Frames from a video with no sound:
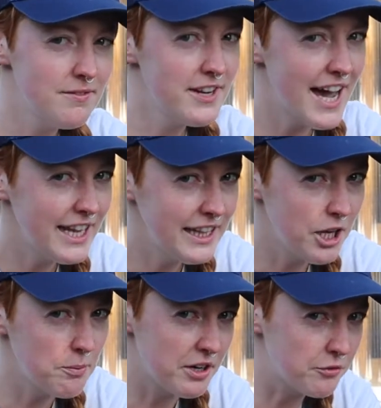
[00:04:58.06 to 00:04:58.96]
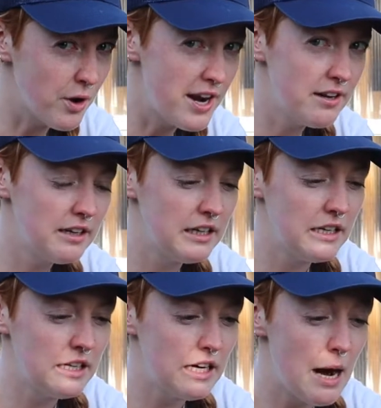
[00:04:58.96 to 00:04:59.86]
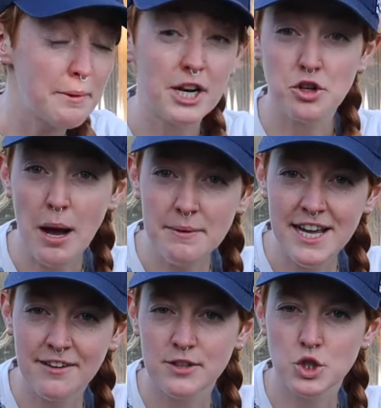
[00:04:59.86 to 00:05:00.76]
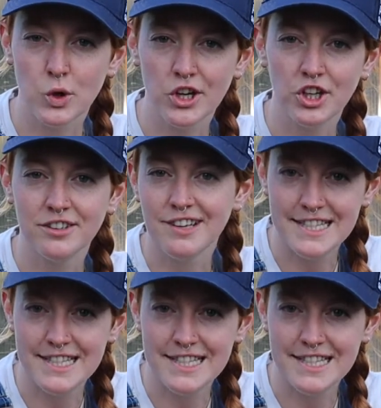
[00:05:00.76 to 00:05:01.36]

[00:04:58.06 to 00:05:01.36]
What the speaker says: We got a little bit of one. I'm going to drop it down on the soil